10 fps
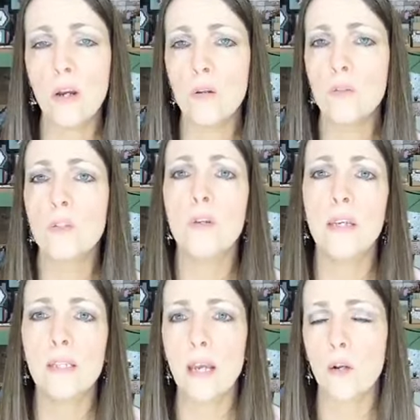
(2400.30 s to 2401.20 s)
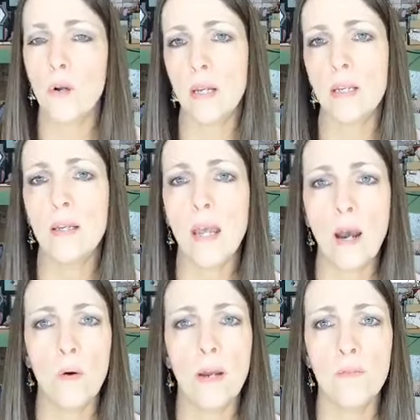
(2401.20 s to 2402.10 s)
code so you can get that credit.
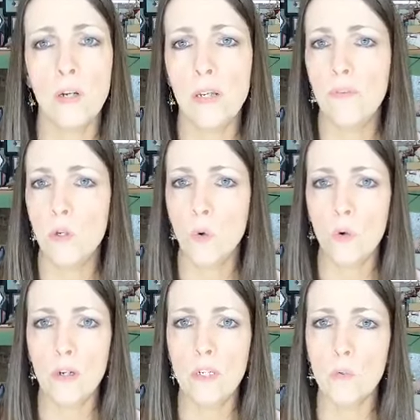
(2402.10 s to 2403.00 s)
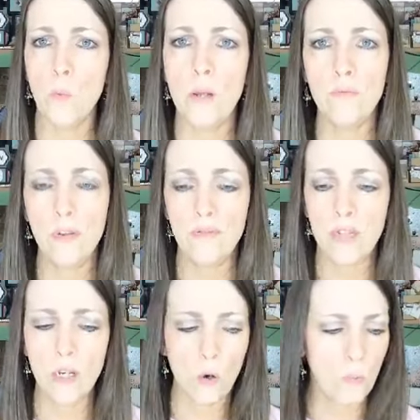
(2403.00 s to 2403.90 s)
However, if your order is
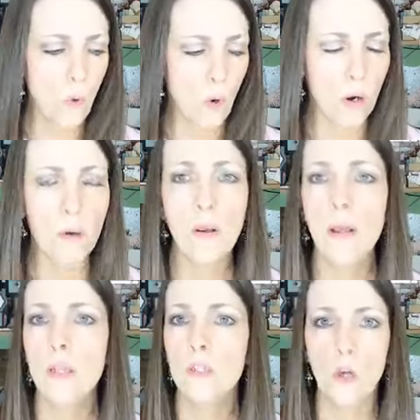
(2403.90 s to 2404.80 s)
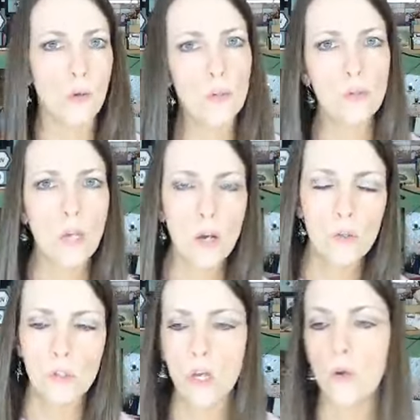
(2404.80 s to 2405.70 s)
150 or more, don't use the
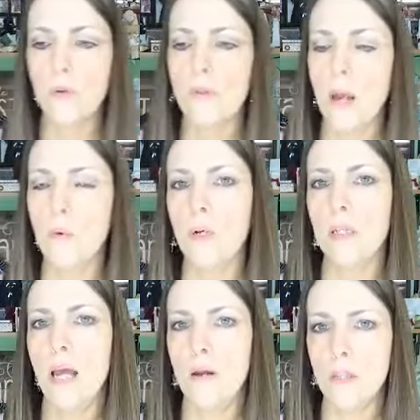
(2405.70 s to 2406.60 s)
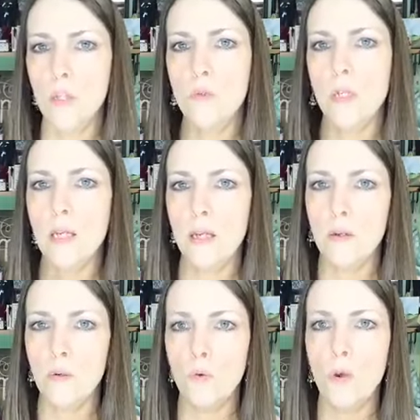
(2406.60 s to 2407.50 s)
host code. That will allow you to get
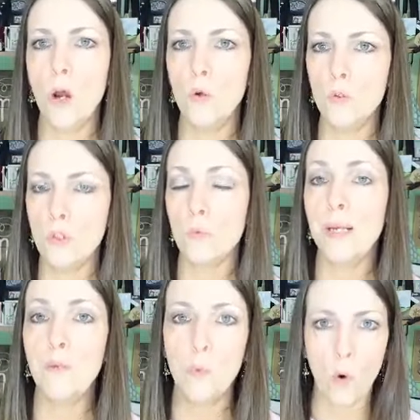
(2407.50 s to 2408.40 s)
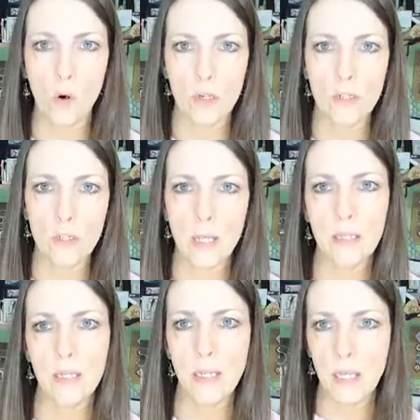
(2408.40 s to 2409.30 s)
host rewards
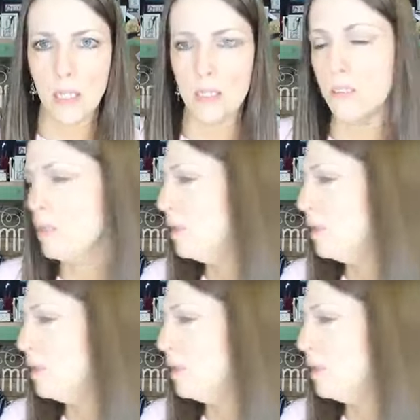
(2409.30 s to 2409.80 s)
at the end.